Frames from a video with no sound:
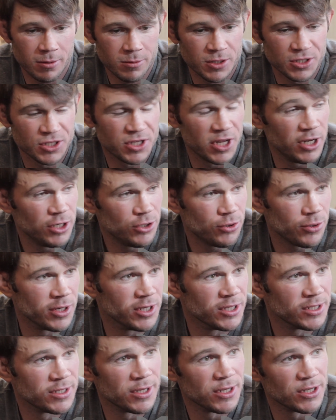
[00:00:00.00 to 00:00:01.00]
there's
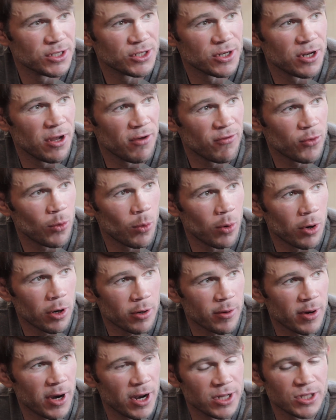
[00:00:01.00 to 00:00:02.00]
injuries, and it's tough to
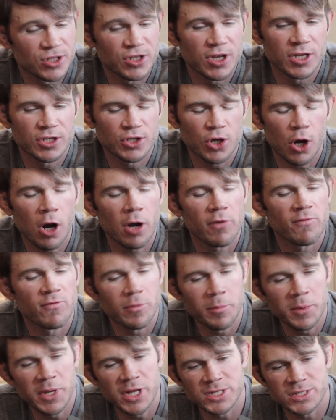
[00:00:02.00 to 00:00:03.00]
work around. It's hard
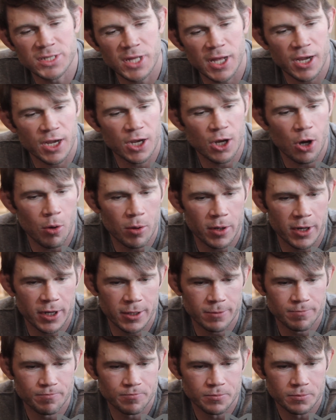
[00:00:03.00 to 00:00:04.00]
for me. It's like going
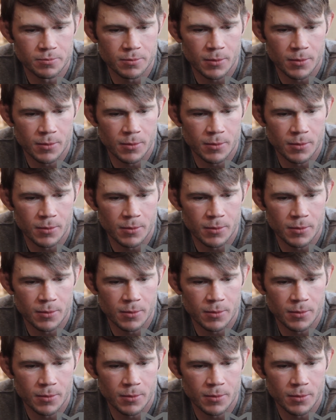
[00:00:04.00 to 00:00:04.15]
in